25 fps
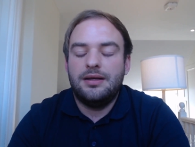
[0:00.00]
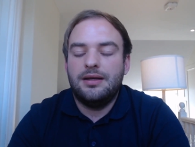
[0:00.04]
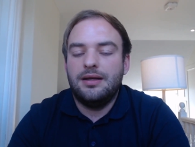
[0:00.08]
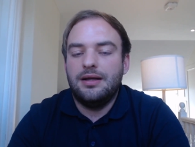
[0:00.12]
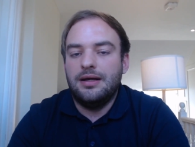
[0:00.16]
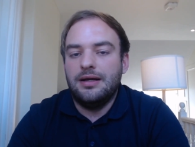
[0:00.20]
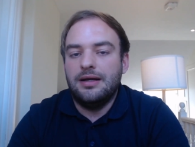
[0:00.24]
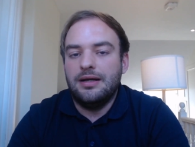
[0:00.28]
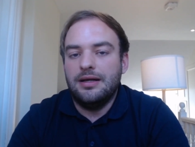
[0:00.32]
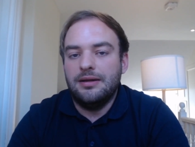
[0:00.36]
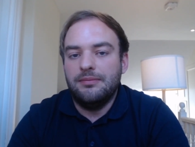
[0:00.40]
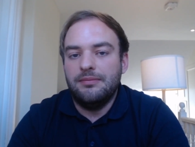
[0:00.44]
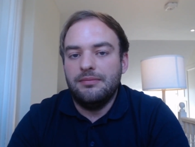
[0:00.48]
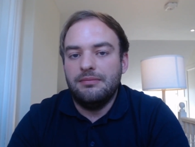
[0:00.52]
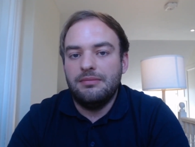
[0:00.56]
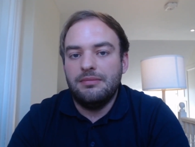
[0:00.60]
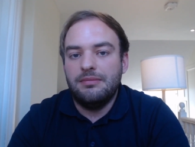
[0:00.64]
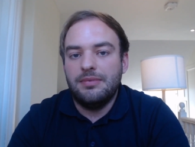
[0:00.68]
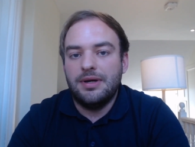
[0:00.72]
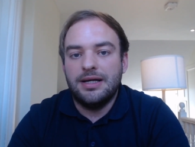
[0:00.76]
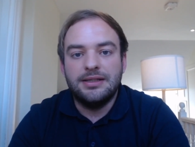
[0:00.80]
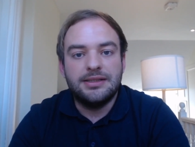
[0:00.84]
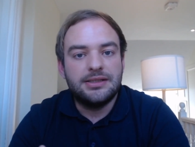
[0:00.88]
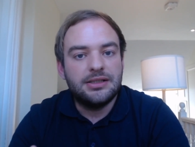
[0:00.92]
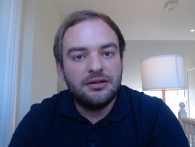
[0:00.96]

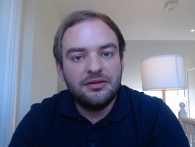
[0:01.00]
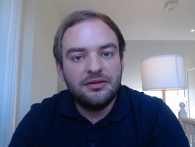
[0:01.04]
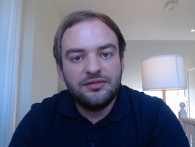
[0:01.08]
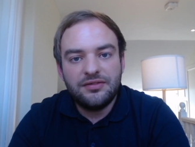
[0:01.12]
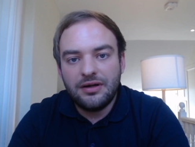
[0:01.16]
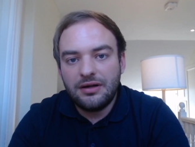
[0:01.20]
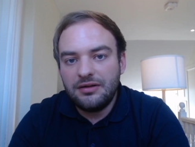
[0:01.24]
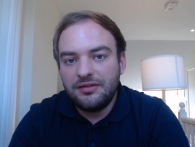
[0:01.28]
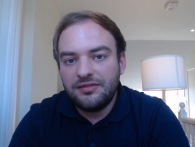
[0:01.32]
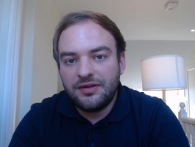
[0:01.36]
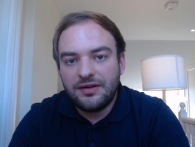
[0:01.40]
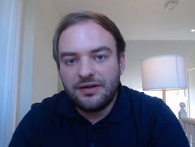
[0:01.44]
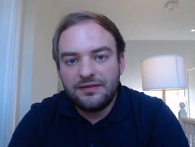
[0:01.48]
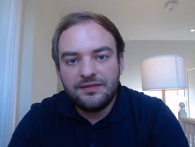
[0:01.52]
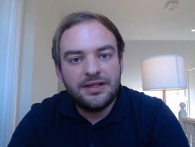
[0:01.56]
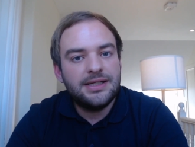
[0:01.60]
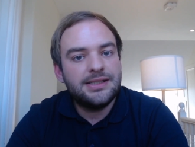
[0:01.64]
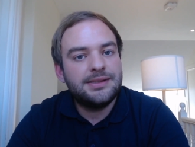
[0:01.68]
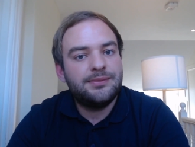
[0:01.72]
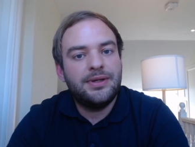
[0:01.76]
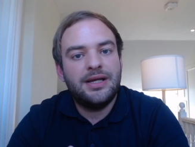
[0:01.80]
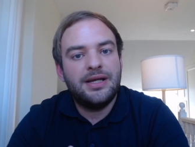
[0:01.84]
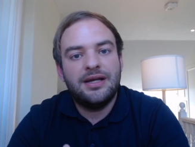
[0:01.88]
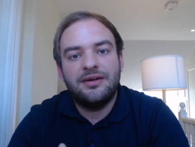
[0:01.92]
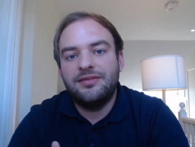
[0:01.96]
And so far, in 5
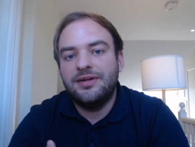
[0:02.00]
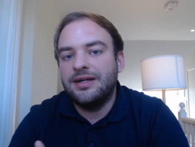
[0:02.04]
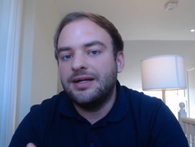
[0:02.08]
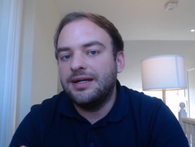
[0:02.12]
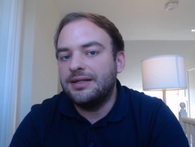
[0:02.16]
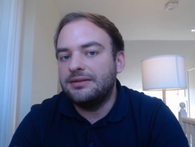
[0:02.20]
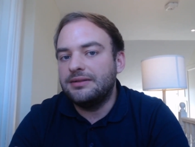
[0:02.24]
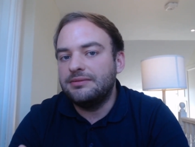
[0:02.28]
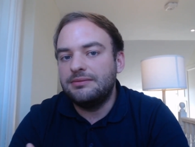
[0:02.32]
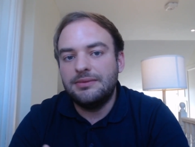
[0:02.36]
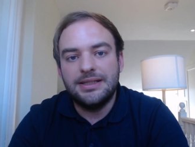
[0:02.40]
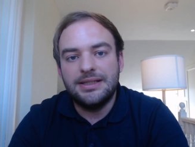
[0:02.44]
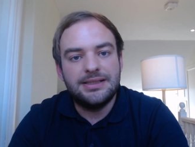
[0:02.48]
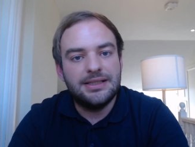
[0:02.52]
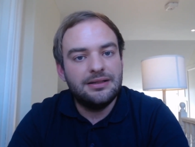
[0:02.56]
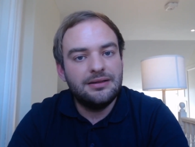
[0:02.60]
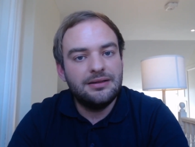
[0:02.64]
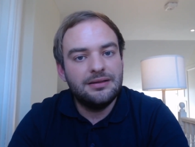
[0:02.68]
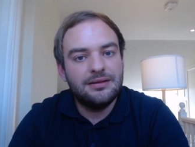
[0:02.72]
days, we haven't had a single